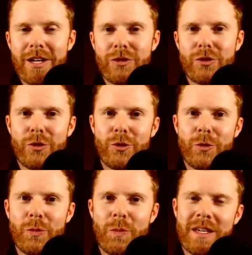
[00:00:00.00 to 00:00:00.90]
to
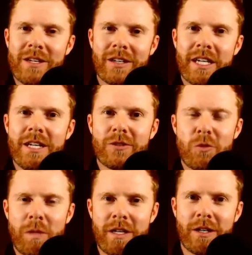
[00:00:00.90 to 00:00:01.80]
be your keynote
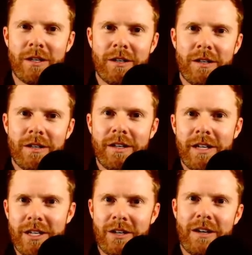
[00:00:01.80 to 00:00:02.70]
speaker
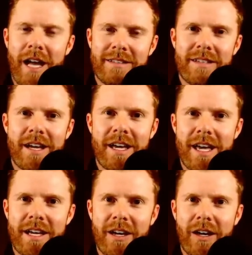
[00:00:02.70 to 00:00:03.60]
here at
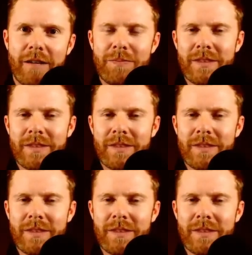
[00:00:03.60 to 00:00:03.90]
CIA Con.